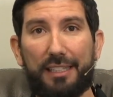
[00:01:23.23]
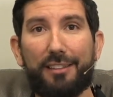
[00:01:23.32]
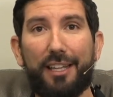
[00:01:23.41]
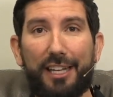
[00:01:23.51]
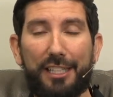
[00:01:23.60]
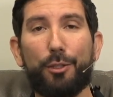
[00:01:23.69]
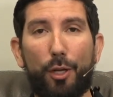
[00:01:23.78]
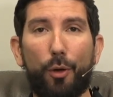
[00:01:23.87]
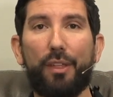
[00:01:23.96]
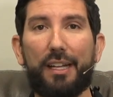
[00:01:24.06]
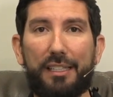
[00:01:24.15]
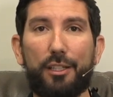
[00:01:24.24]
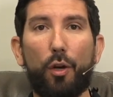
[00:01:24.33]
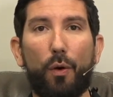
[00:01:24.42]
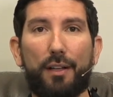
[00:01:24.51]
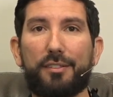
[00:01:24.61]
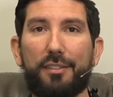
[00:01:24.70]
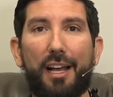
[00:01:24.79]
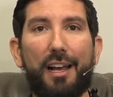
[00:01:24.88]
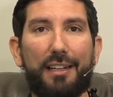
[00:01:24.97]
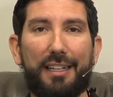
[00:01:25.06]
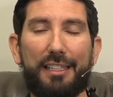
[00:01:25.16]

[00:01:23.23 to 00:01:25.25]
and letting you know they need to go outside.